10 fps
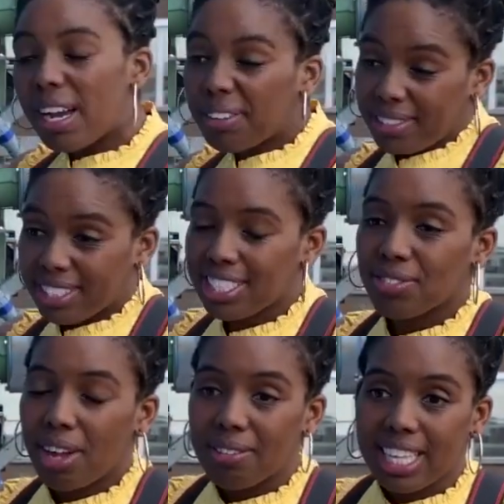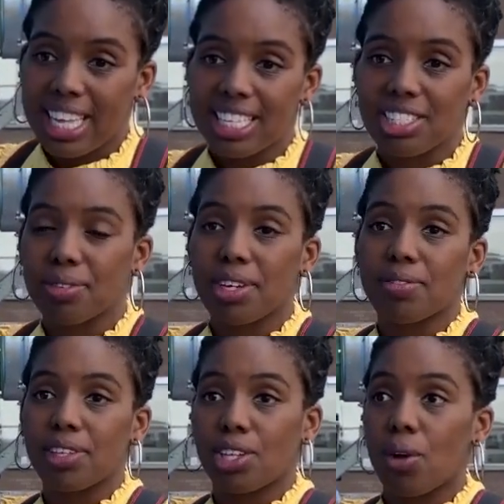references rather, the history
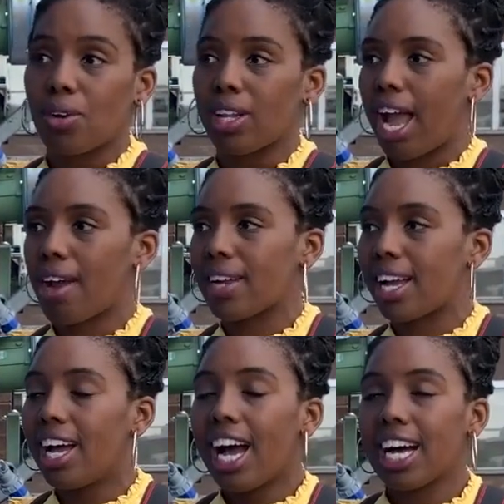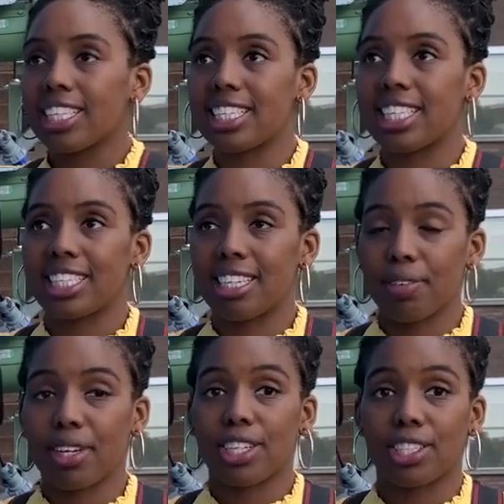of the local area and the
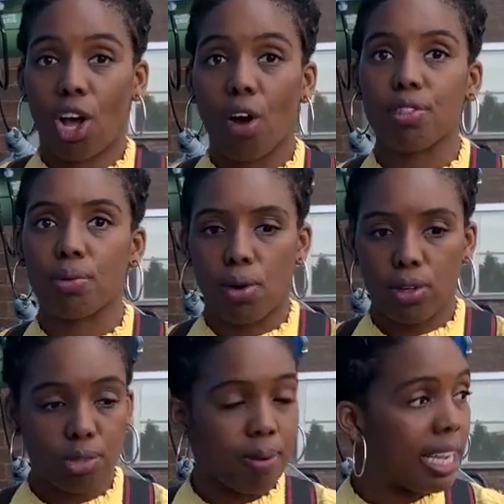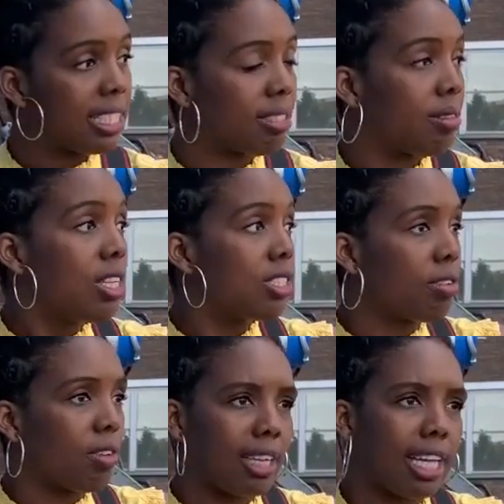significance of the waterways. So
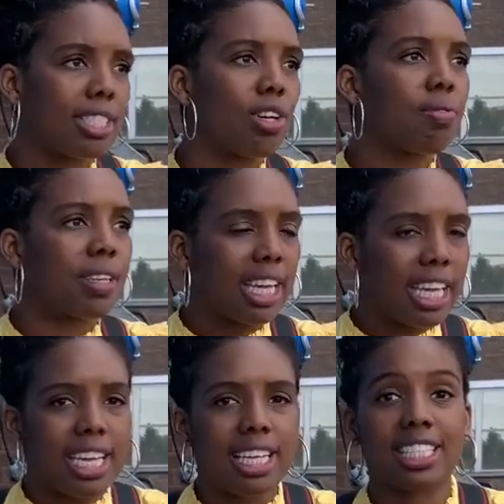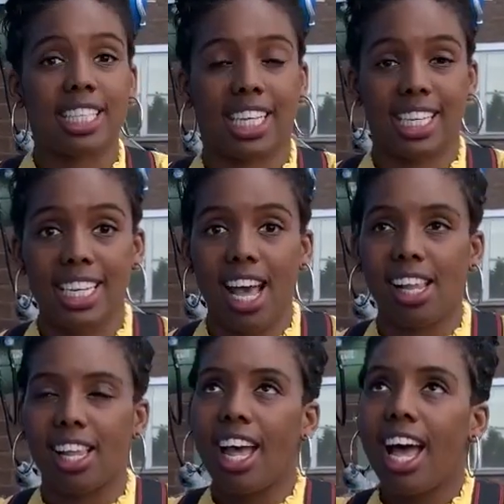you've got like Salford Quays, the
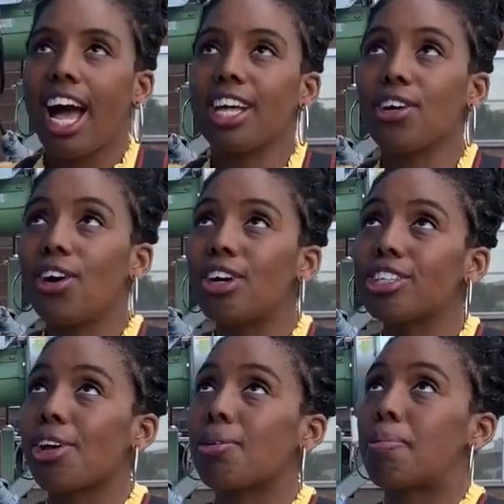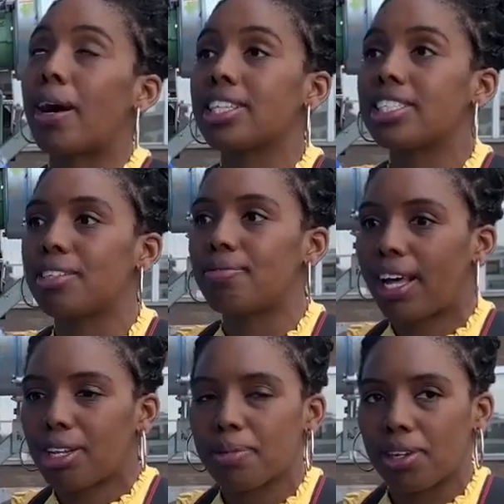canal, and also about the
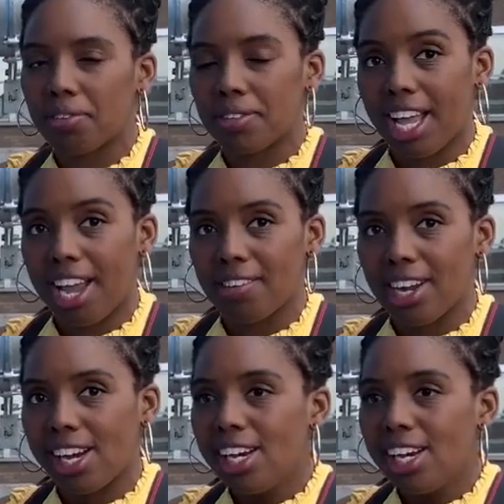development of the area.